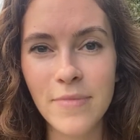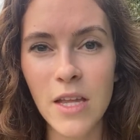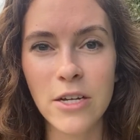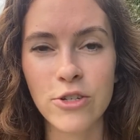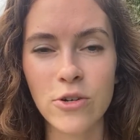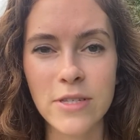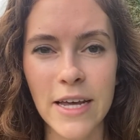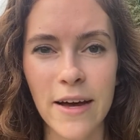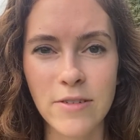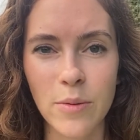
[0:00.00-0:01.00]
chose to
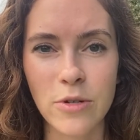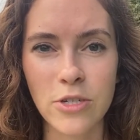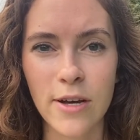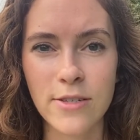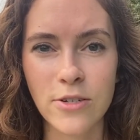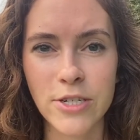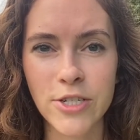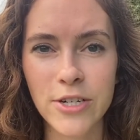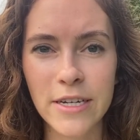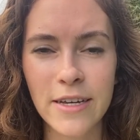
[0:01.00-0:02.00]
have double jaw
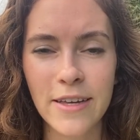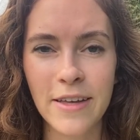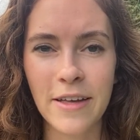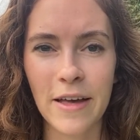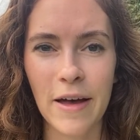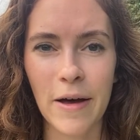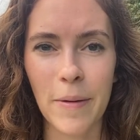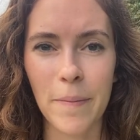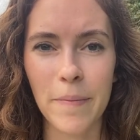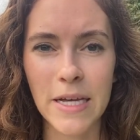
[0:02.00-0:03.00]
surgery
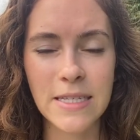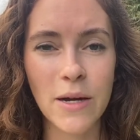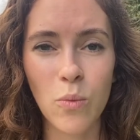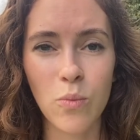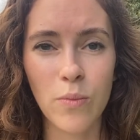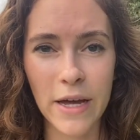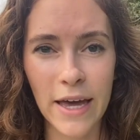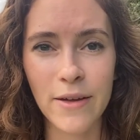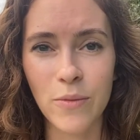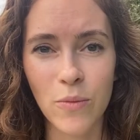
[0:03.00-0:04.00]
because I,
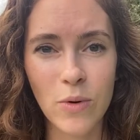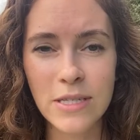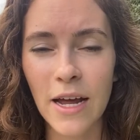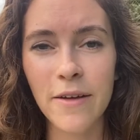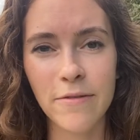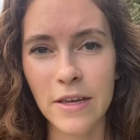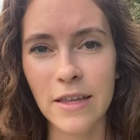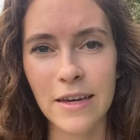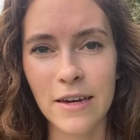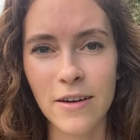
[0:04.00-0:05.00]
again, was not
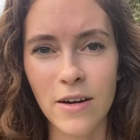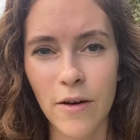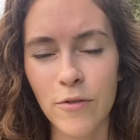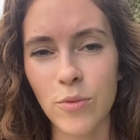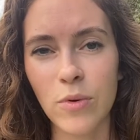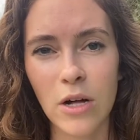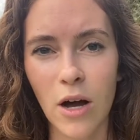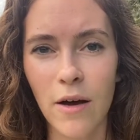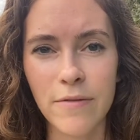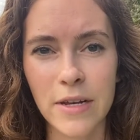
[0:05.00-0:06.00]
feeling comfortable and
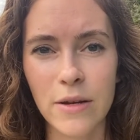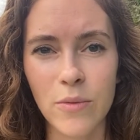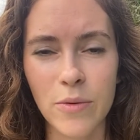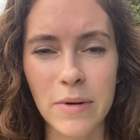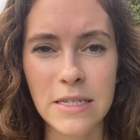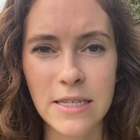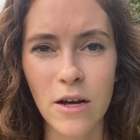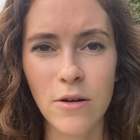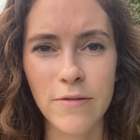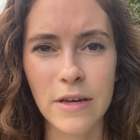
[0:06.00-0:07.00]
confident with
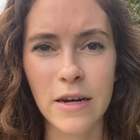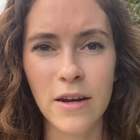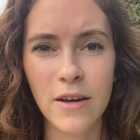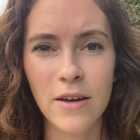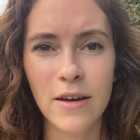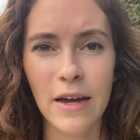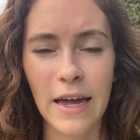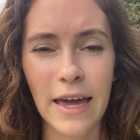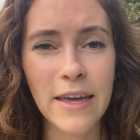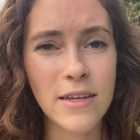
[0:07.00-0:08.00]
myself, and I
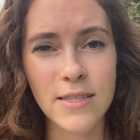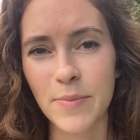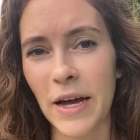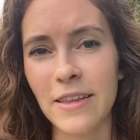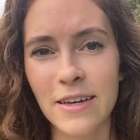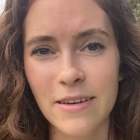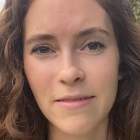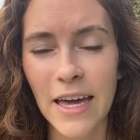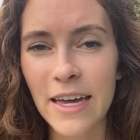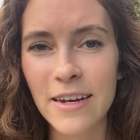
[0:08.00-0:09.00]
hated smiling,
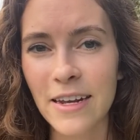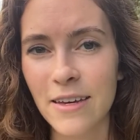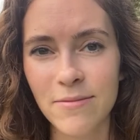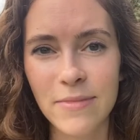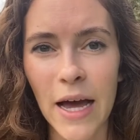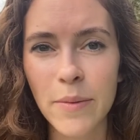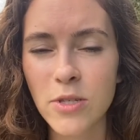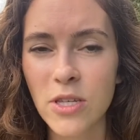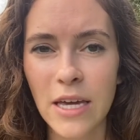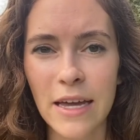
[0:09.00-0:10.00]
hated it,
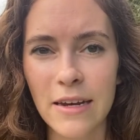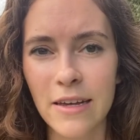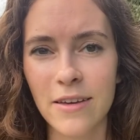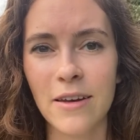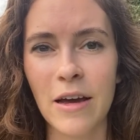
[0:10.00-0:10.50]
absolutely hated it.